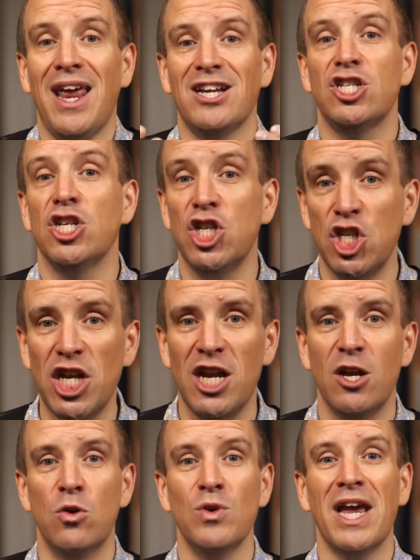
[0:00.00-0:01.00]
actually
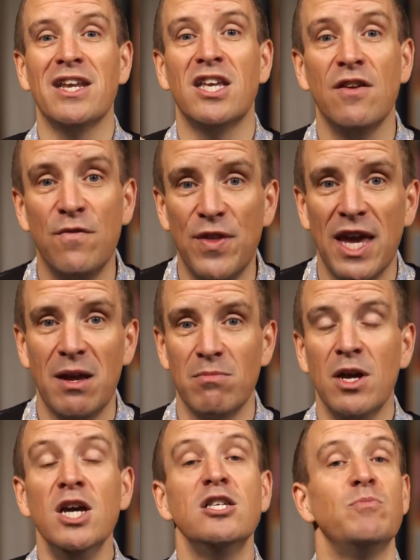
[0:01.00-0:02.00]
shield and give
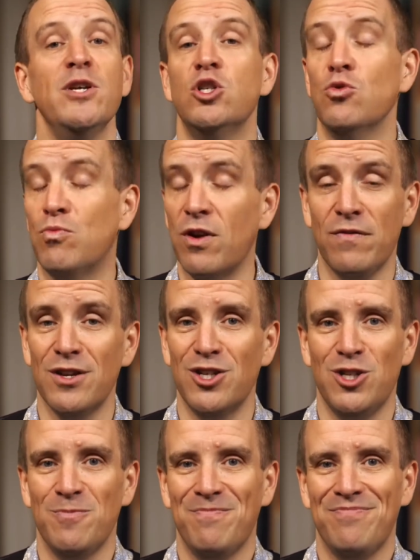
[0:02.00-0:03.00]
them special
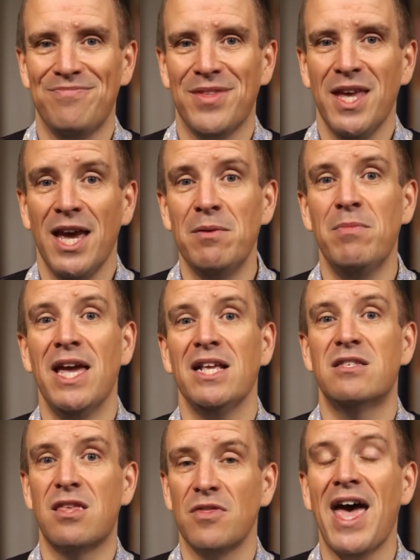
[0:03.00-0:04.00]
privilege. It
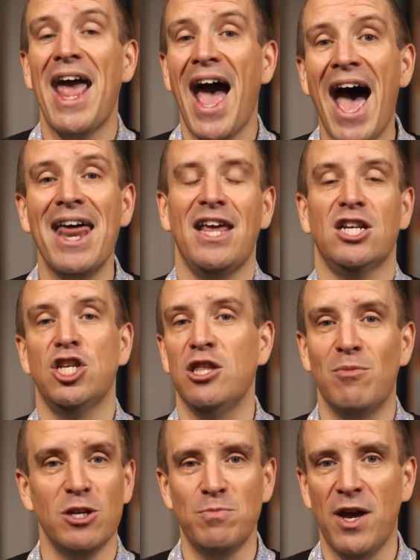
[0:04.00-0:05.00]
means that they aren't actually the
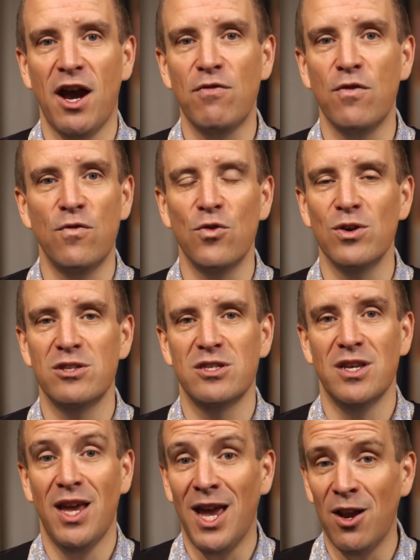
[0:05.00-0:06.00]
most powerful voice
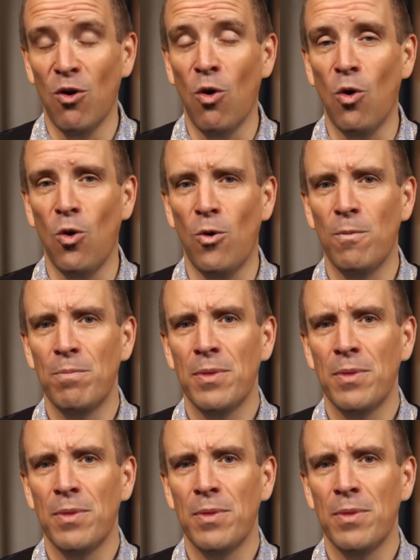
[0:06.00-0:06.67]
at all.